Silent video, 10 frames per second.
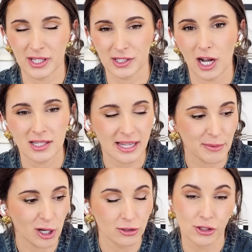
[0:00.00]
this
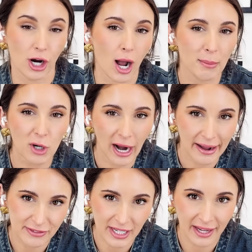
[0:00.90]
concept called job
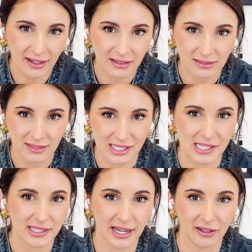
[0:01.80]
crafting. This
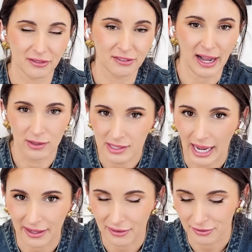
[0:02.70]
is kind of
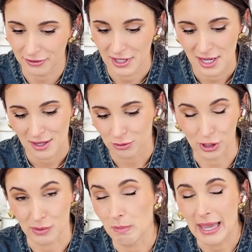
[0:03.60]
outside of
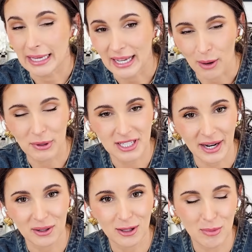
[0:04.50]
just making up a
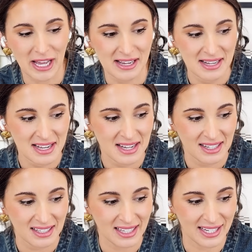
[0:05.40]
title, but
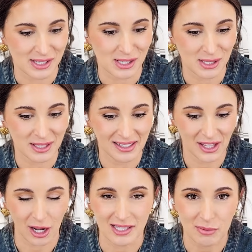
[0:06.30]
it's
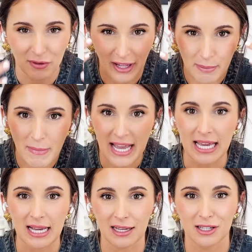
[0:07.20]
the concept of like
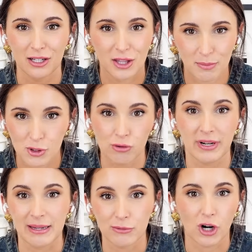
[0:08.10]
making the
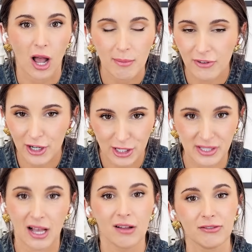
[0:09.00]
dream job for
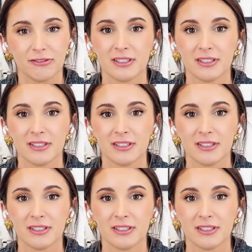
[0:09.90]
yourself.